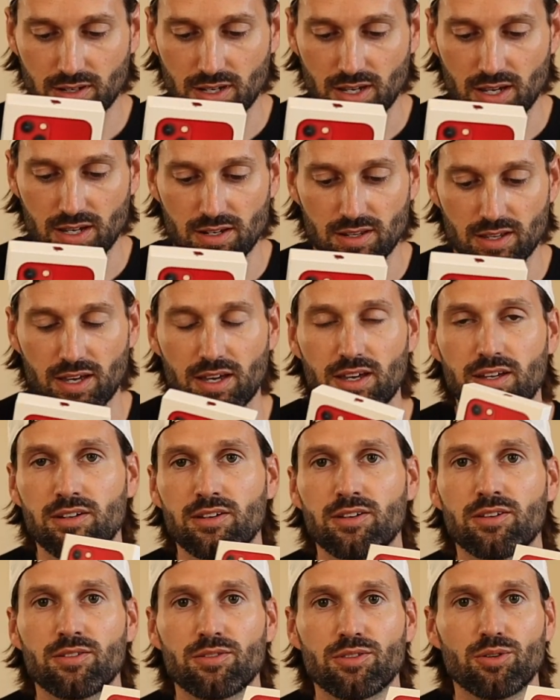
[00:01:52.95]
and then
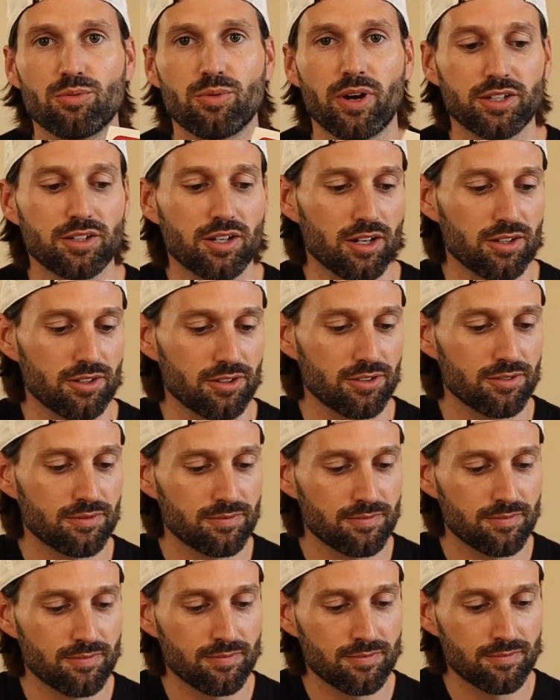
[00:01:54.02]
the red color.
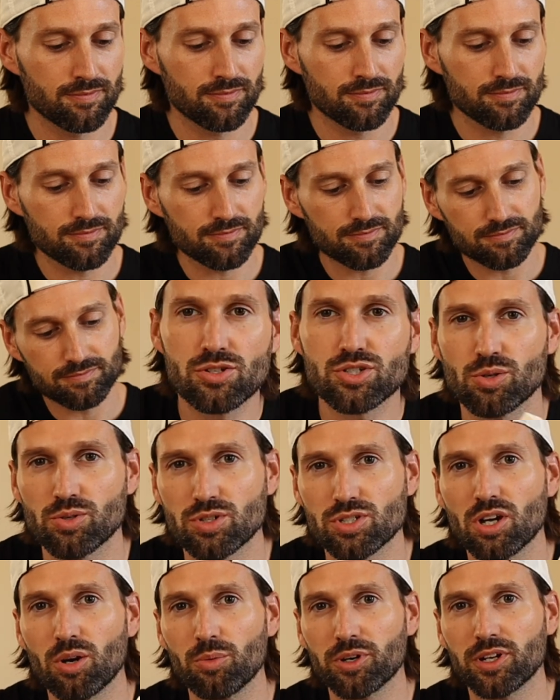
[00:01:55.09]
So to
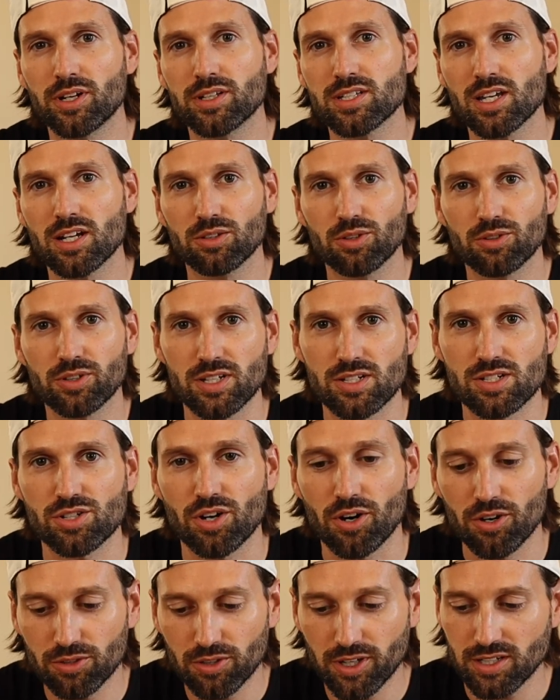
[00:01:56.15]
start, we're going to take a look at
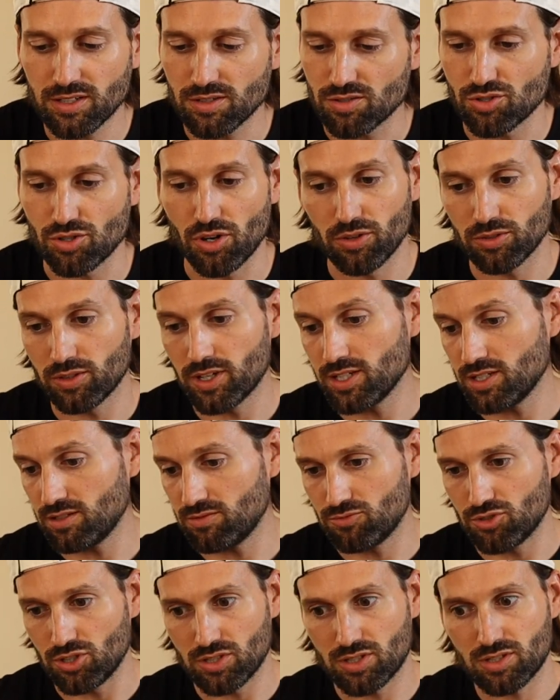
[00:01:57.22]
Starlight. Starlight
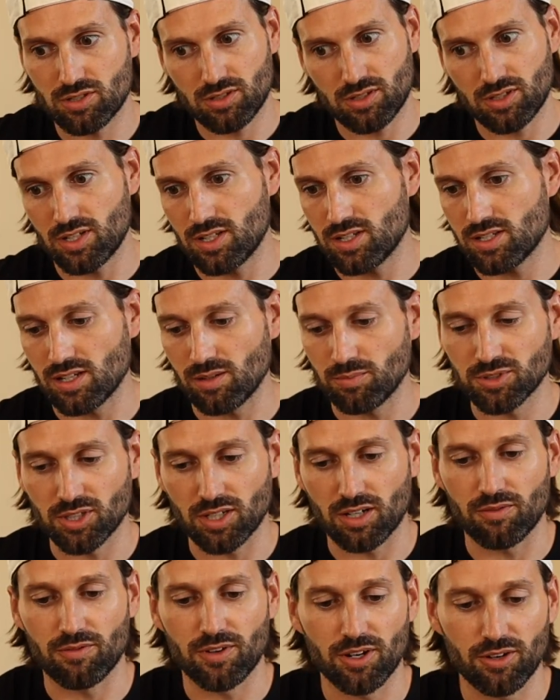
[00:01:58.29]
just seems like
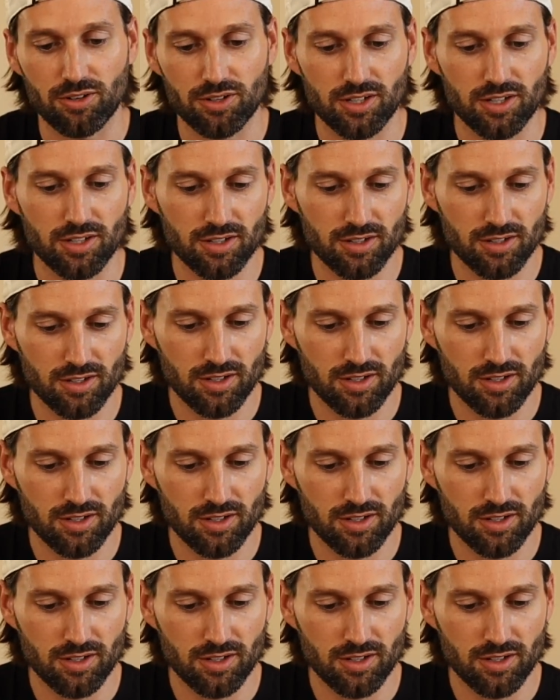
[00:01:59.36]
a very